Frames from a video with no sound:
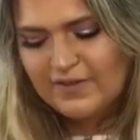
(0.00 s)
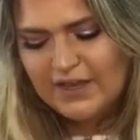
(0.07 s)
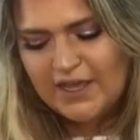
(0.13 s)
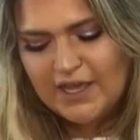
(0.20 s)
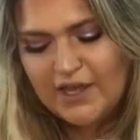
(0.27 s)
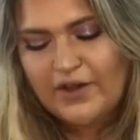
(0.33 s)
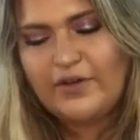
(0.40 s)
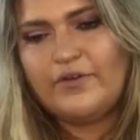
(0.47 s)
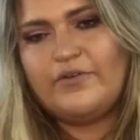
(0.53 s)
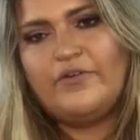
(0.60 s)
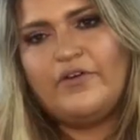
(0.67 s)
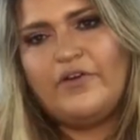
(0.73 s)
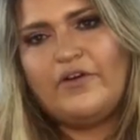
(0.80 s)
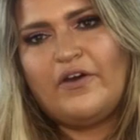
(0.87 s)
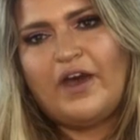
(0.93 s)
video
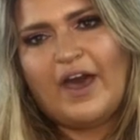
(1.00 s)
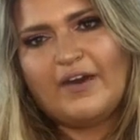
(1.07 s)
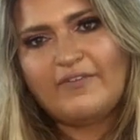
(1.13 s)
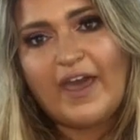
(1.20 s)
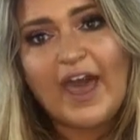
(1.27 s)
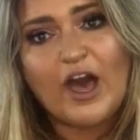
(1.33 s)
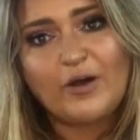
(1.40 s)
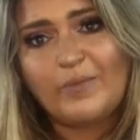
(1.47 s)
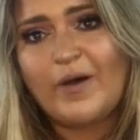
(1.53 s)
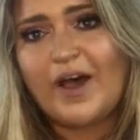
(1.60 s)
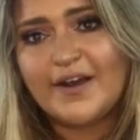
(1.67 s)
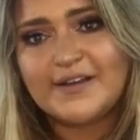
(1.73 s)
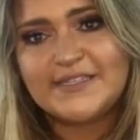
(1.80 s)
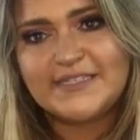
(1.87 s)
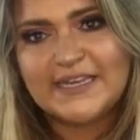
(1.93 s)
of how
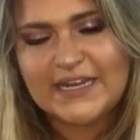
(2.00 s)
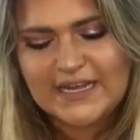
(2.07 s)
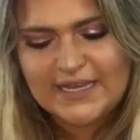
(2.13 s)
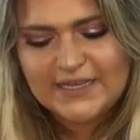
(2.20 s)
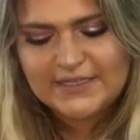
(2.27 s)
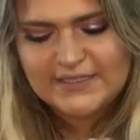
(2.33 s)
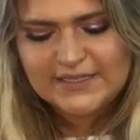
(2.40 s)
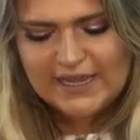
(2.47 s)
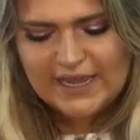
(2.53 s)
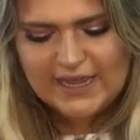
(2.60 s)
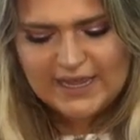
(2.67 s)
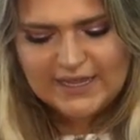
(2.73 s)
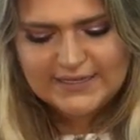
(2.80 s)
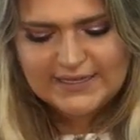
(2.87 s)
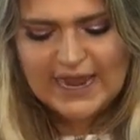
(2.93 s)
boxy it is
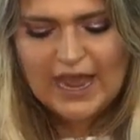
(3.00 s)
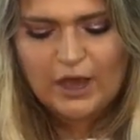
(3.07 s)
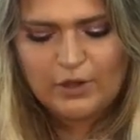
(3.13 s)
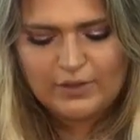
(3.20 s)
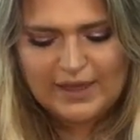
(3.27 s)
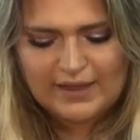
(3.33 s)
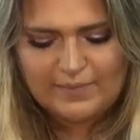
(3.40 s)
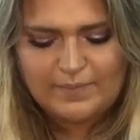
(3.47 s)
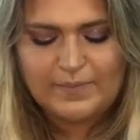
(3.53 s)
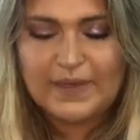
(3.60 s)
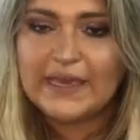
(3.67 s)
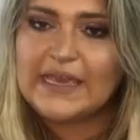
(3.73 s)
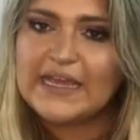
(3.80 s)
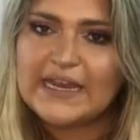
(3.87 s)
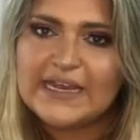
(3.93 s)
and how like
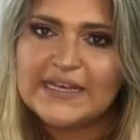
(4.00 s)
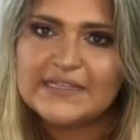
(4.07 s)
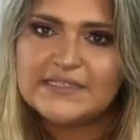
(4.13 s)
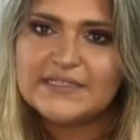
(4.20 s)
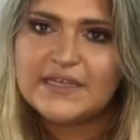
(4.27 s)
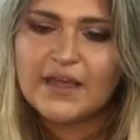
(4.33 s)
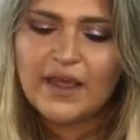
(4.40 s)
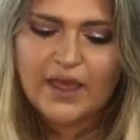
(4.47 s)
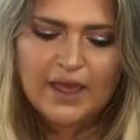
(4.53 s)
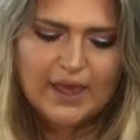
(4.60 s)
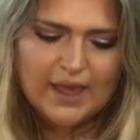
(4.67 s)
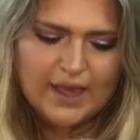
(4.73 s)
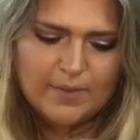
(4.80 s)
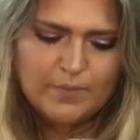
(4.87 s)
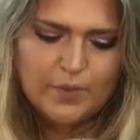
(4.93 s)
big it is.
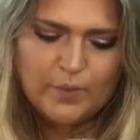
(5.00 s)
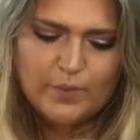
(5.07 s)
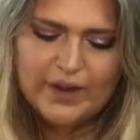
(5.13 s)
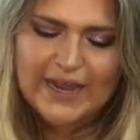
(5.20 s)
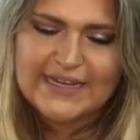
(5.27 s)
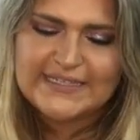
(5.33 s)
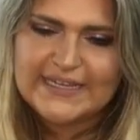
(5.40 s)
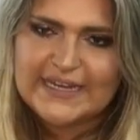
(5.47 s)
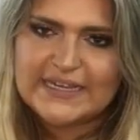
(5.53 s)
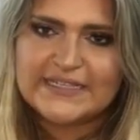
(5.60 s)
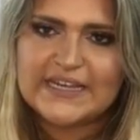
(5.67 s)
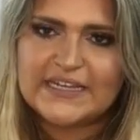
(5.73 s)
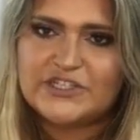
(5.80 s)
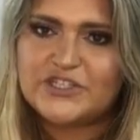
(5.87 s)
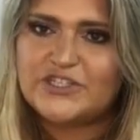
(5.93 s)
But what I did
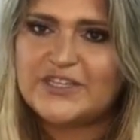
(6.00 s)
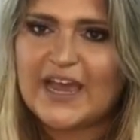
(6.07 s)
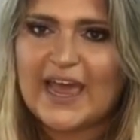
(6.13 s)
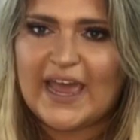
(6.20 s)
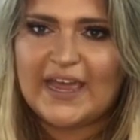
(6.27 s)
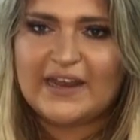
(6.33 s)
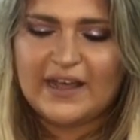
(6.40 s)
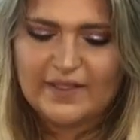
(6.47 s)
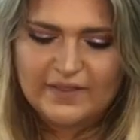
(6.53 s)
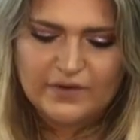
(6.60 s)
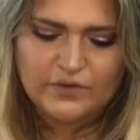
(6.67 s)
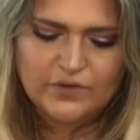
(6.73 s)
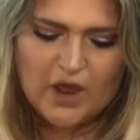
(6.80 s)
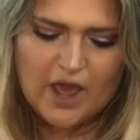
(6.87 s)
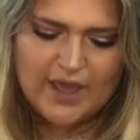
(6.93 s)
is I just tied a
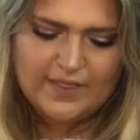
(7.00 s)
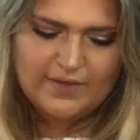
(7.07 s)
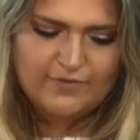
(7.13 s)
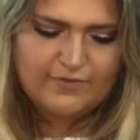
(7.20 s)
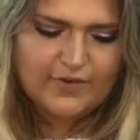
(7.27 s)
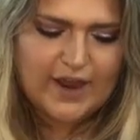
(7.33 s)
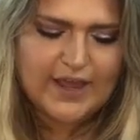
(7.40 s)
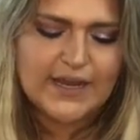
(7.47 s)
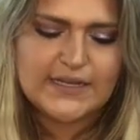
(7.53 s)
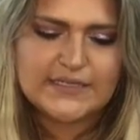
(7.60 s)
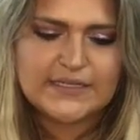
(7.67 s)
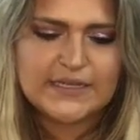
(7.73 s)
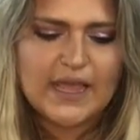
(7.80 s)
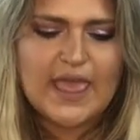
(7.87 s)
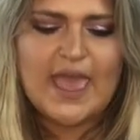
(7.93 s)
little knot in the
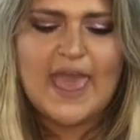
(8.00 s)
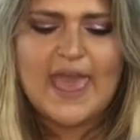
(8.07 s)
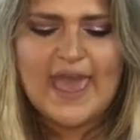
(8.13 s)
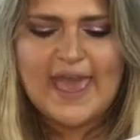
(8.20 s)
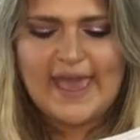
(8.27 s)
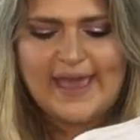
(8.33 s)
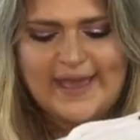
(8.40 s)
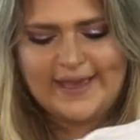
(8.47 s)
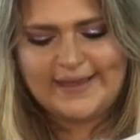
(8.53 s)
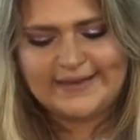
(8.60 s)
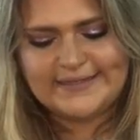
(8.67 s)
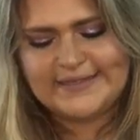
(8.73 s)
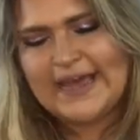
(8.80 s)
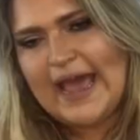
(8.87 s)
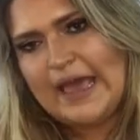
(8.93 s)
front
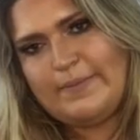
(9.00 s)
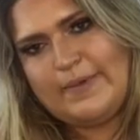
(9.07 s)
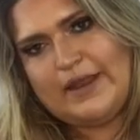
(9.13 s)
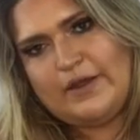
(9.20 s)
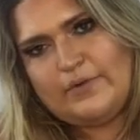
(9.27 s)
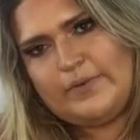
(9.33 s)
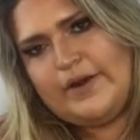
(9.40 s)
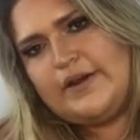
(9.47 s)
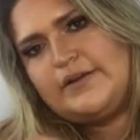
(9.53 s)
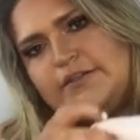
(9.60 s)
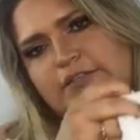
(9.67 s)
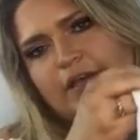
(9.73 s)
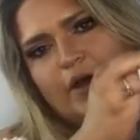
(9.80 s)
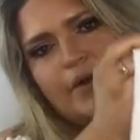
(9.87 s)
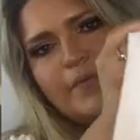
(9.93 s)
and I made it work.
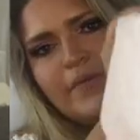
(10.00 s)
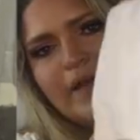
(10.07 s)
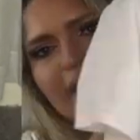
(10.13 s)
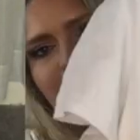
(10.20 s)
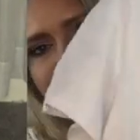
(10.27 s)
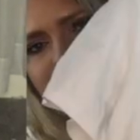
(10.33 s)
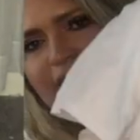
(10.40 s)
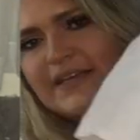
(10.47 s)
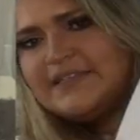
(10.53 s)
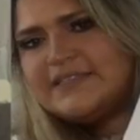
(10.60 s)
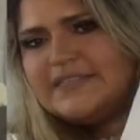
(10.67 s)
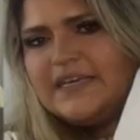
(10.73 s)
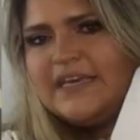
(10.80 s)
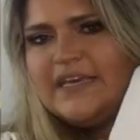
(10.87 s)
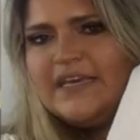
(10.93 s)
So
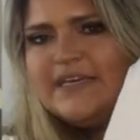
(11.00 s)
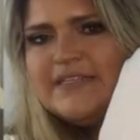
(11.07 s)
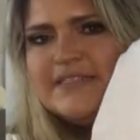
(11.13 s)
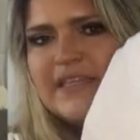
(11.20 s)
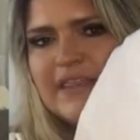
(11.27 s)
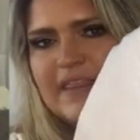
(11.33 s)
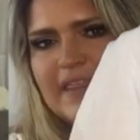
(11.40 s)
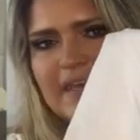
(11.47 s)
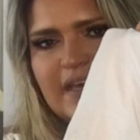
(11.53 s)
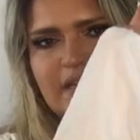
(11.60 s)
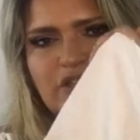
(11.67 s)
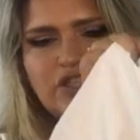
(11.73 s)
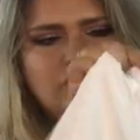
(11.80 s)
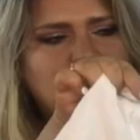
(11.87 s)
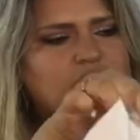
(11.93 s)
this is
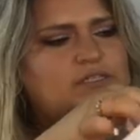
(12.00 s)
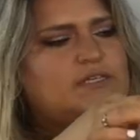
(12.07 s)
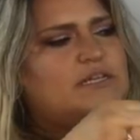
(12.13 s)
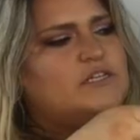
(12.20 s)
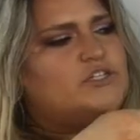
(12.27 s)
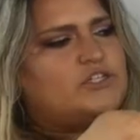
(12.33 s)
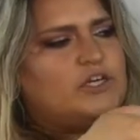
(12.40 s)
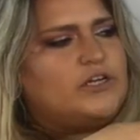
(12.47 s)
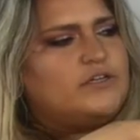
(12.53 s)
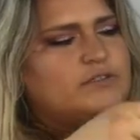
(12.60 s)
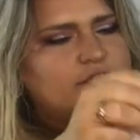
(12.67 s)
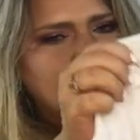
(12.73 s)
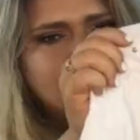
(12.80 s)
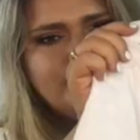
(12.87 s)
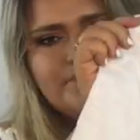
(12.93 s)
the
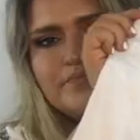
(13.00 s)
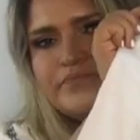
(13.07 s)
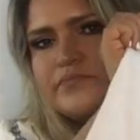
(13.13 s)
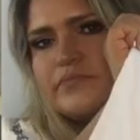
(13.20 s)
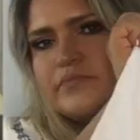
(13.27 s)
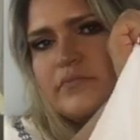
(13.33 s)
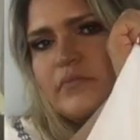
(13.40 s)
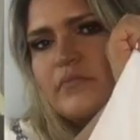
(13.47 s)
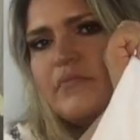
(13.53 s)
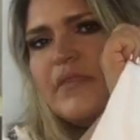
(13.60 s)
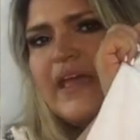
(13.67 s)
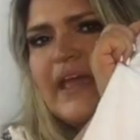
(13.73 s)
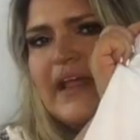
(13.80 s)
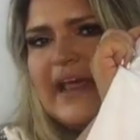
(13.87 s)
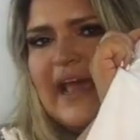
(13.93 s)
t-shirt.
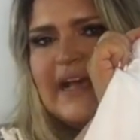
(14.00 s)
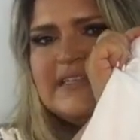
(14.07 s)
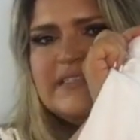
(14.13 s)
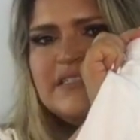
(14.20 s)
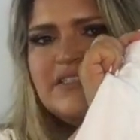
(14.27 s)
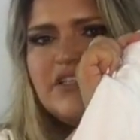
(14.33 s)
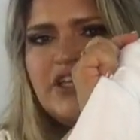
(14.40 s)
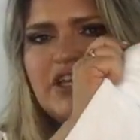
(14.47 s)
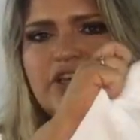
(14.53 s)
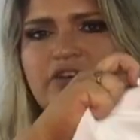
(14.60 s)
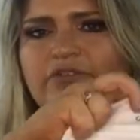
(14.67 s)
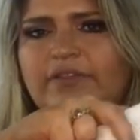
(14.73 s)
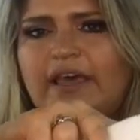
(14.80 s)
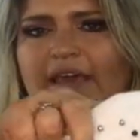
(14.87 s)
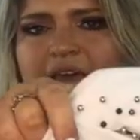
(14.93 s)
It has these
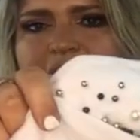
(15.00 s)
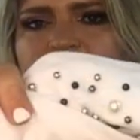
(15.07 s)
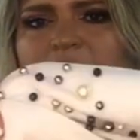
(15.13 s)
cute like